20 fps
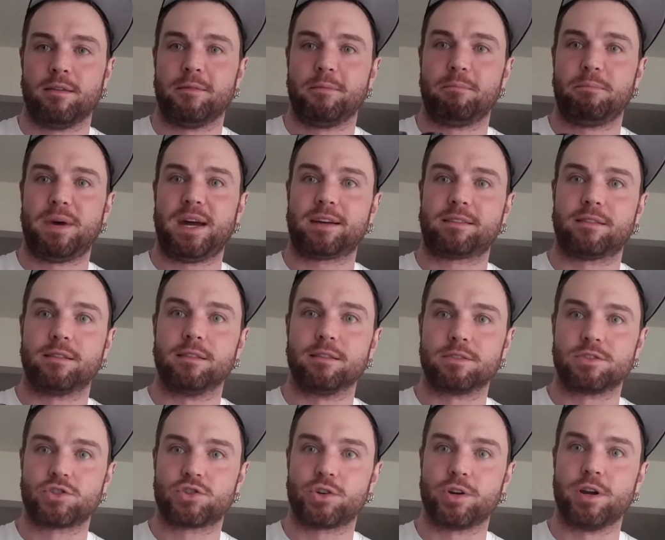back to
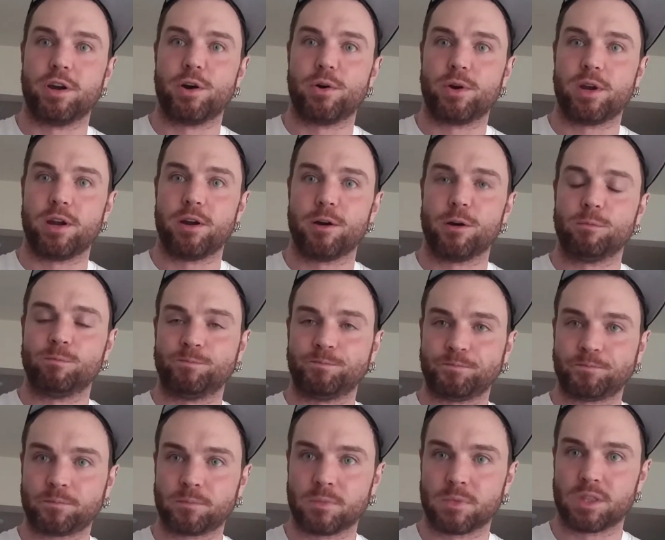this trio here,
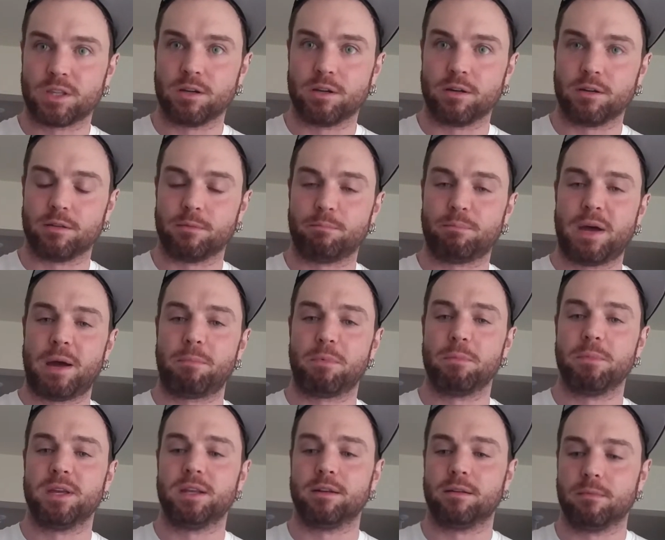the
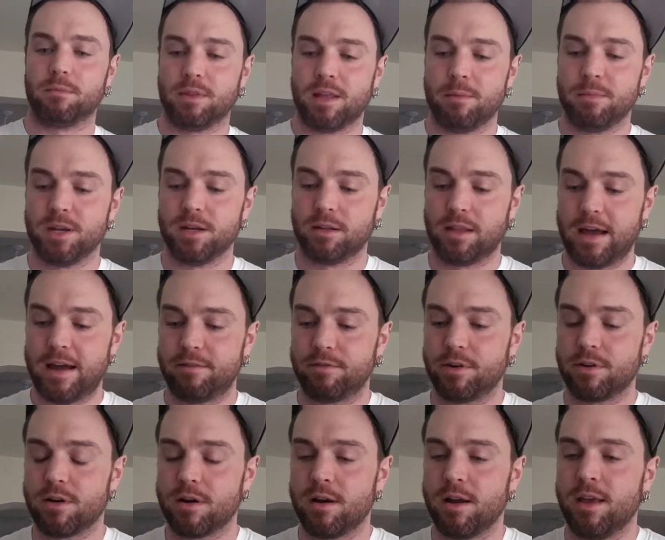peppermint, lemon,
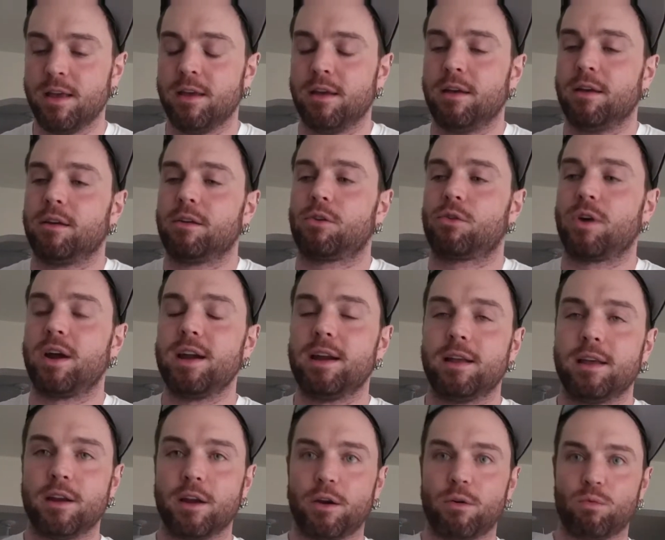lavender. Great
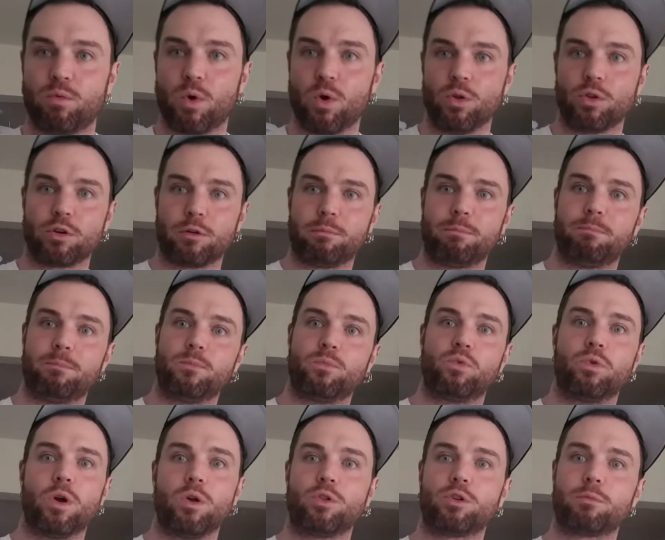in a
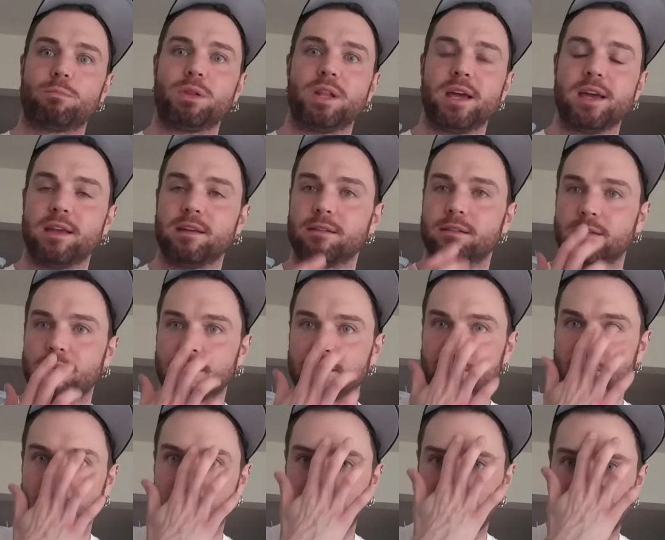roller blend
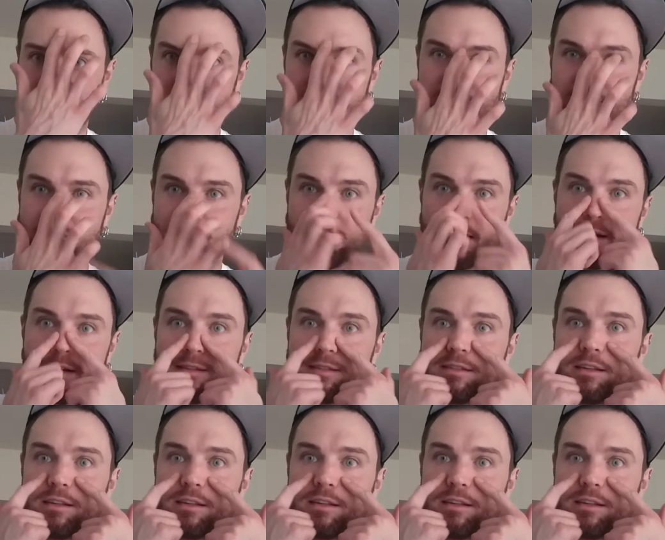to apply to the sinus